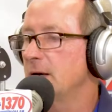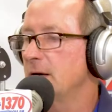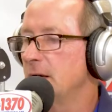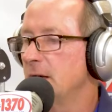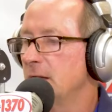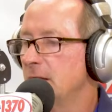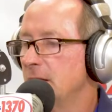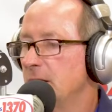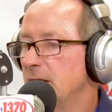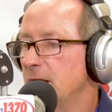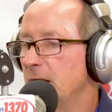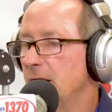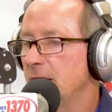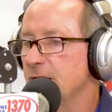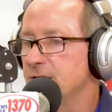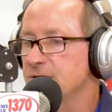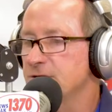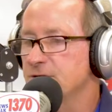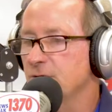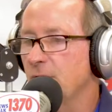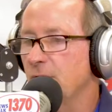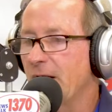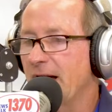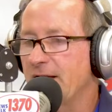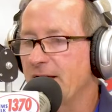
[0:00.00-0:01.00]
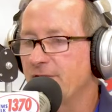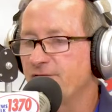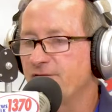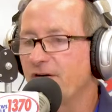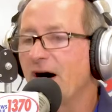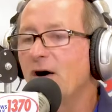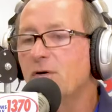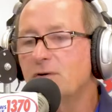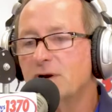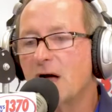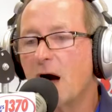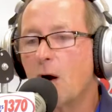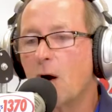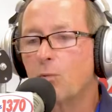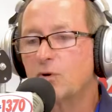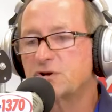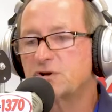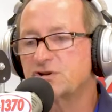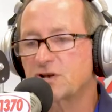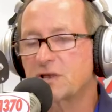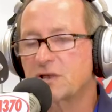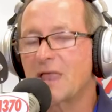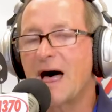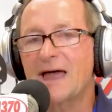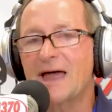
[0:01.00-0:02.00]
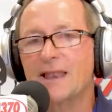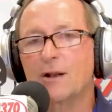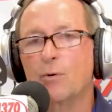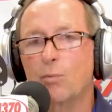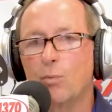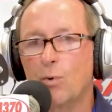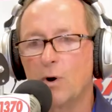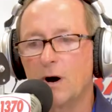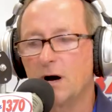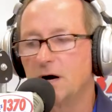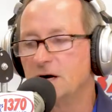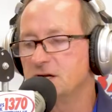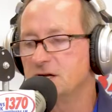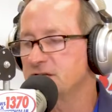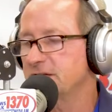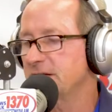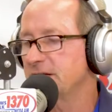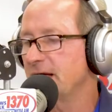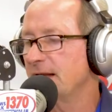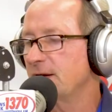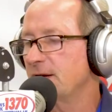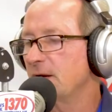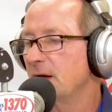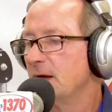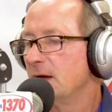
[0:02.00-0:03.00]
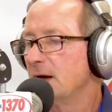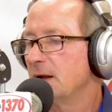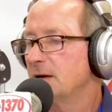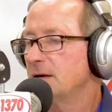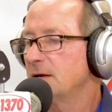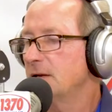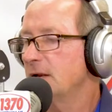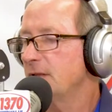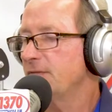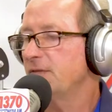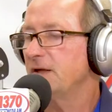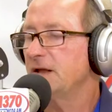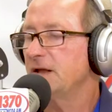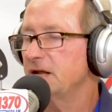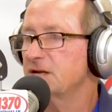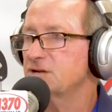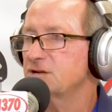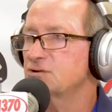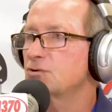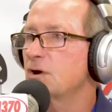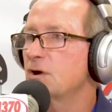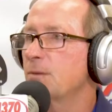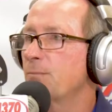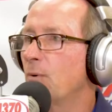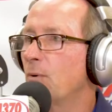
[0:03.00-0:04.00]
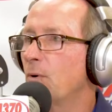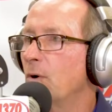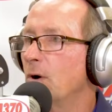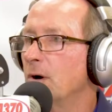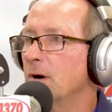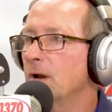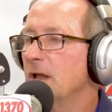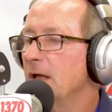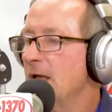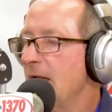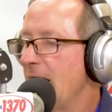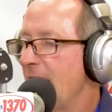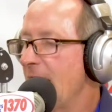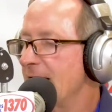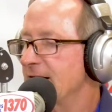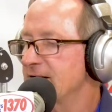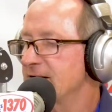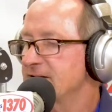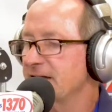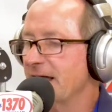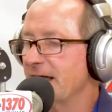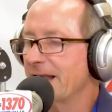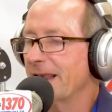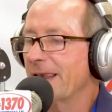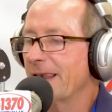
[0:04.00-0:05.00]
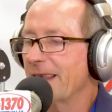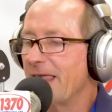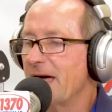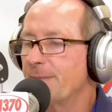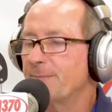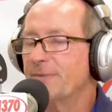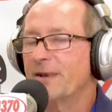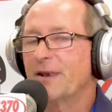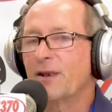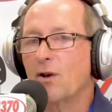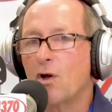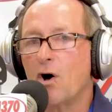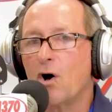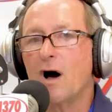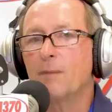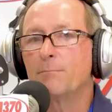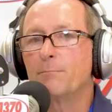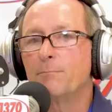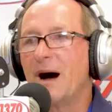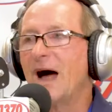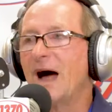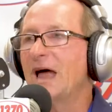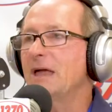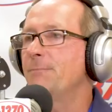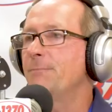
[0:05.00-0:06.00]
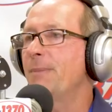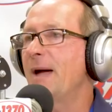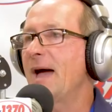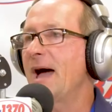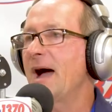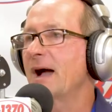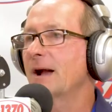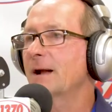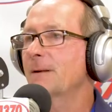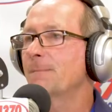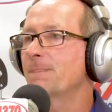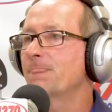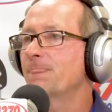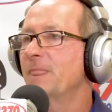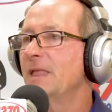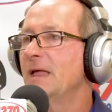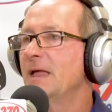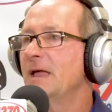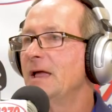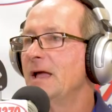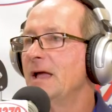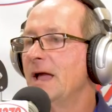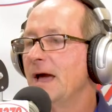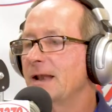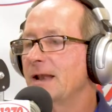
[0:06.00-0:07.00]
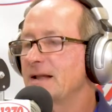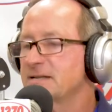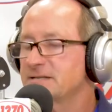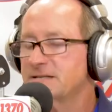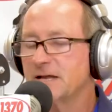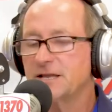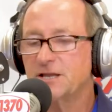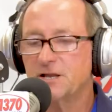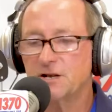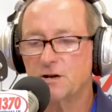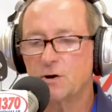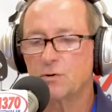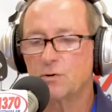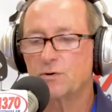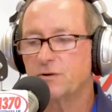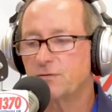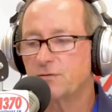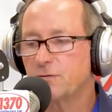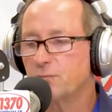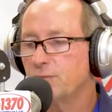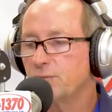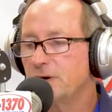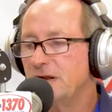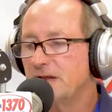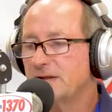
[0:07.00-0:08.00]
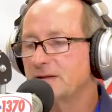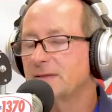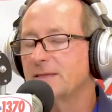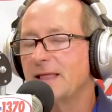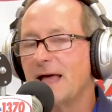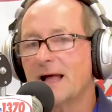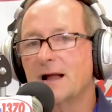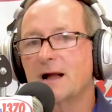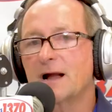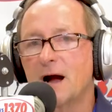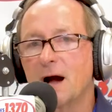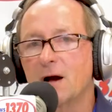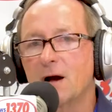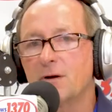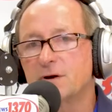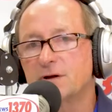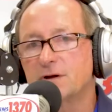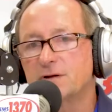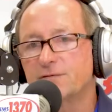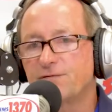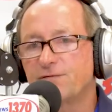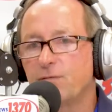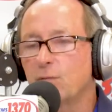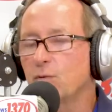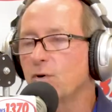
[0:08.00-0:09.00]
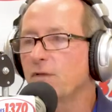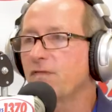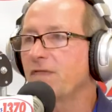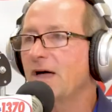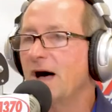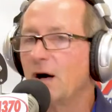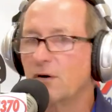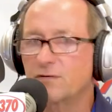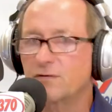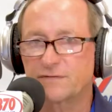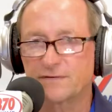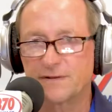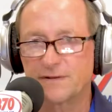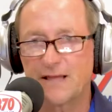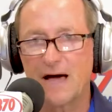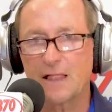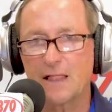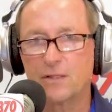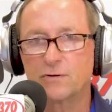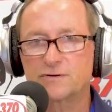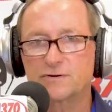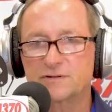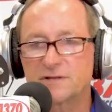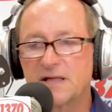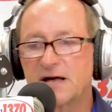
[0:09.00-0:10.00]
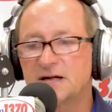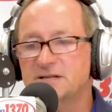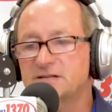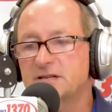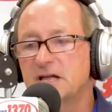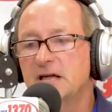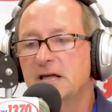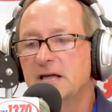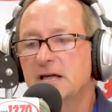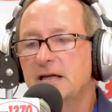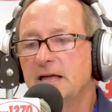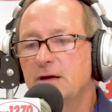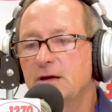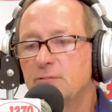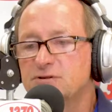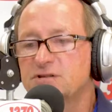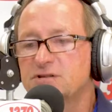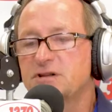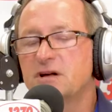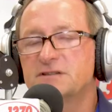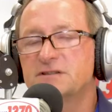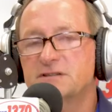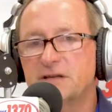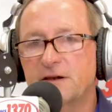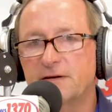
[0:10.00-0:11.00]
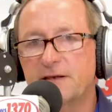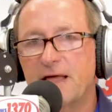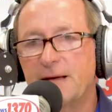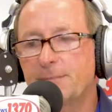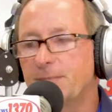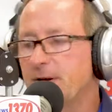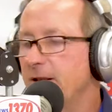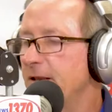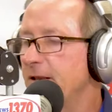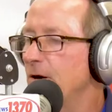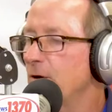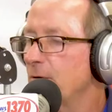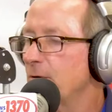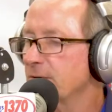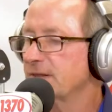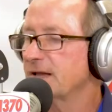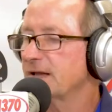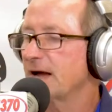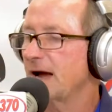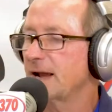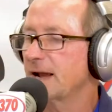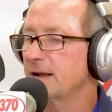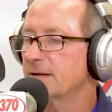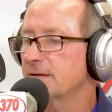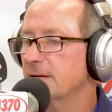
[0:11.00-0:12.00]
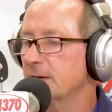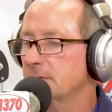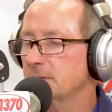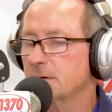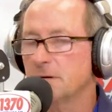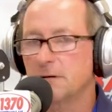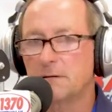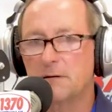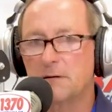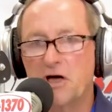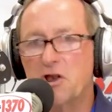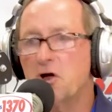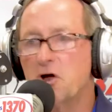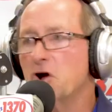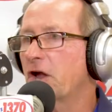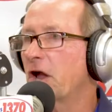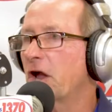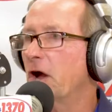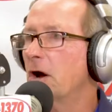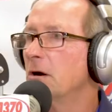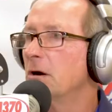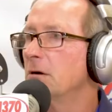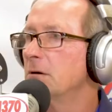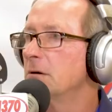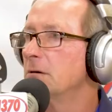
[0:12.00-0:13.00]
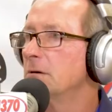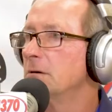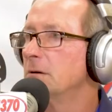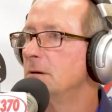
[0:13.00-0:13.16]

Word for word: And uh, so I found out which lot it was, and I did the history report, and it said Lemon Law buyback. Wow. And I said, you know, the reason that car is four thousand dollars less, it was because of the lemon. You know what the guy says? I don't care.